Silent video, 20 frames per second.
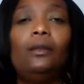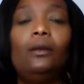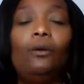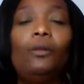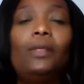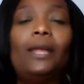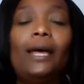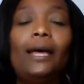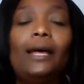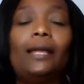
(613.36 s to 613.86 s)

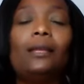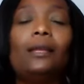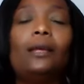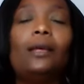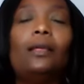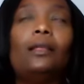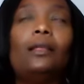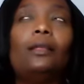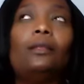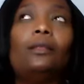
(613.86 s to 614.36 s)
know that
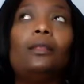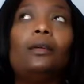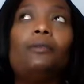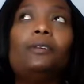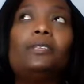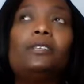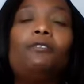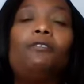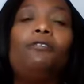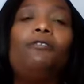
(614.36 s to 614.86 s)

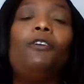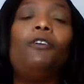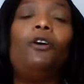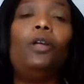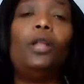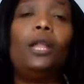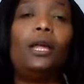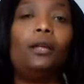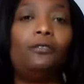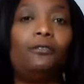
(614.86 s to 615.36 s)
there is a
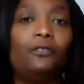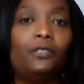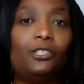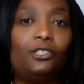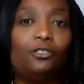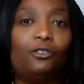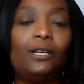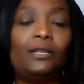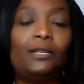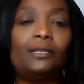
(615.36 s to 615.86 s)
fallout for
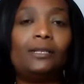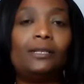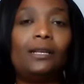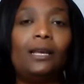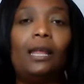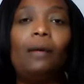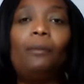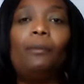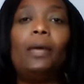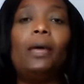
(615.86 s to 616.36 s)
stress,
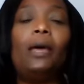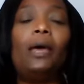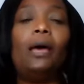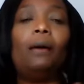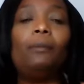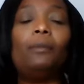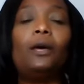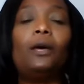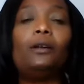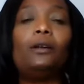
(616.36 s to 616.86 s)
and
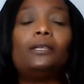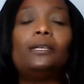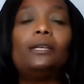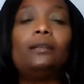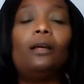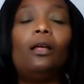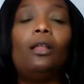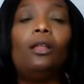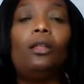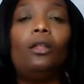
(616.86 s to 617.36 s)
I'm
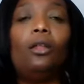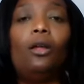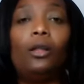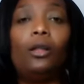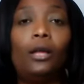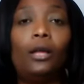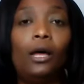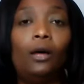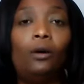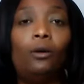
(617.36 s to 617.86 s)
cutting a
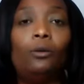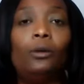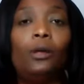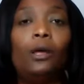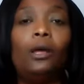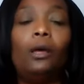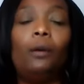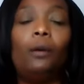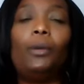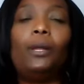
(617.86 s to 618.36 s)
lot out.
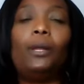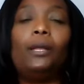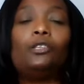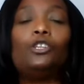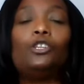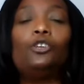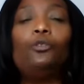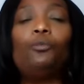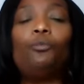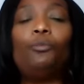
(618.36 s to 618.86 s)
But
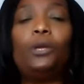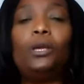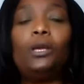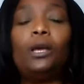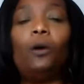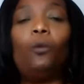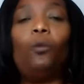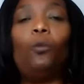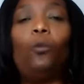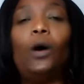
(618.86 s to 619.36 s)
it took
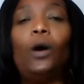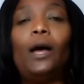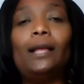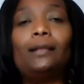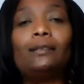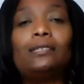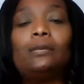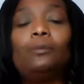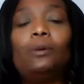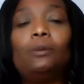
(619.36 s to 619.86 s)
me a
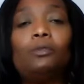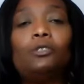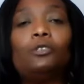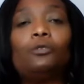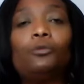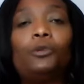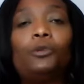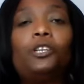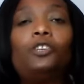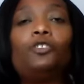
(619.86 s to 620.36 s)
while to be able
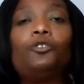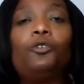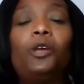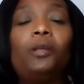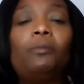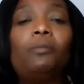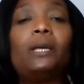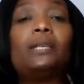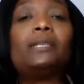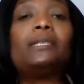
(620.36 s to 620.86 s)
to
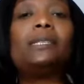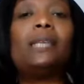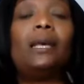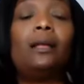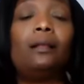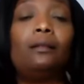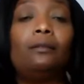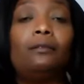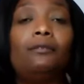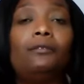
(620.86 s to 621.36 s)
retrain
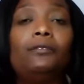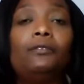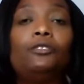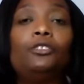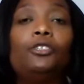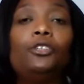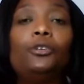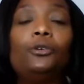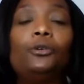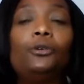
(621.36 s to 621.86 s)
myself
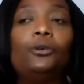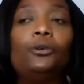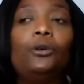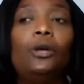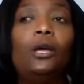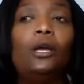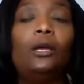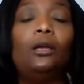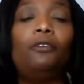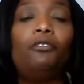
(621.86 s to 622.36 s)
to,
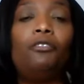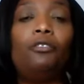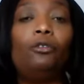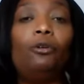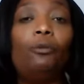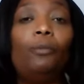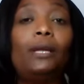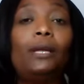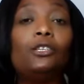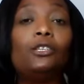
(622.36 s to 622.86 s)
even
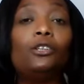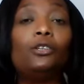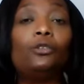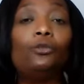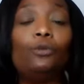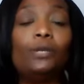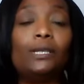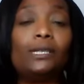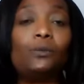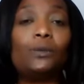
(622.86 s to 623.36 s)
though my
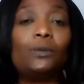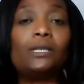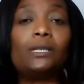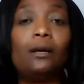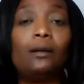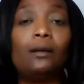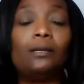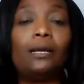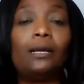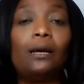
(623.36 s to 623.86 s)
to-do list was
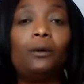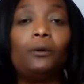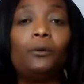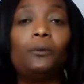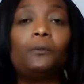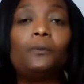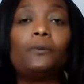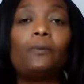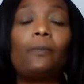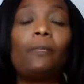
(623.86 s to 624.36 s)
cut
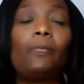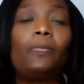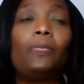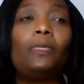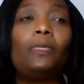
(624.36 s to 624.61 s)
down,